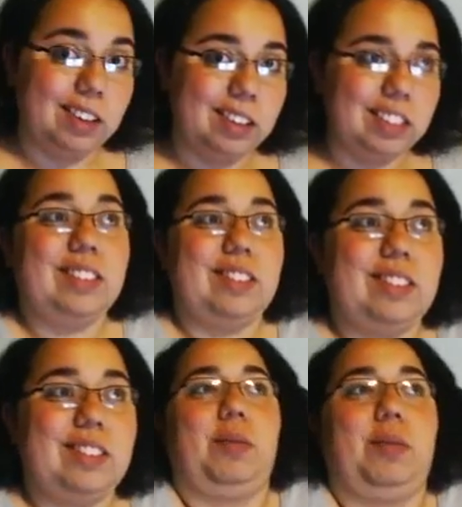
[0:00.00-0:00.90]
And
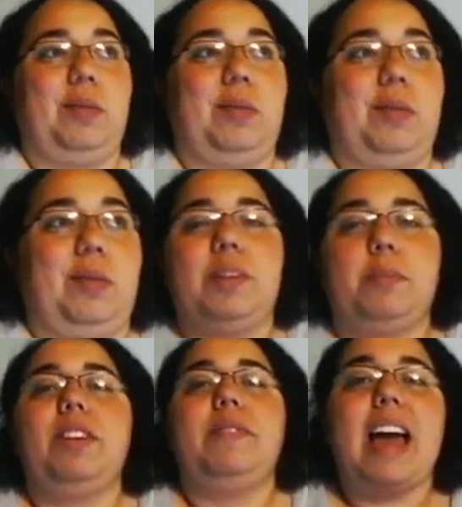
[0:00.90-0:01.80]
what's the
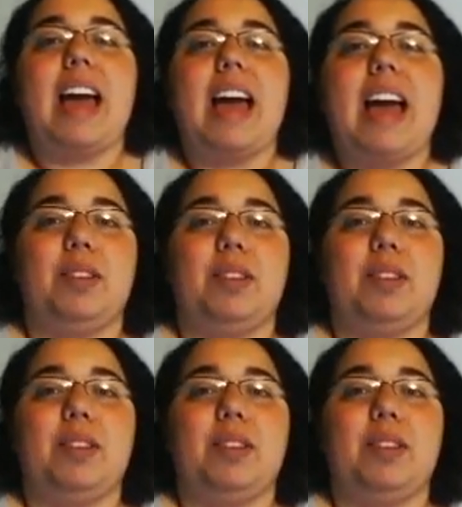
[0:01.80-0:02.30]
point of being happy?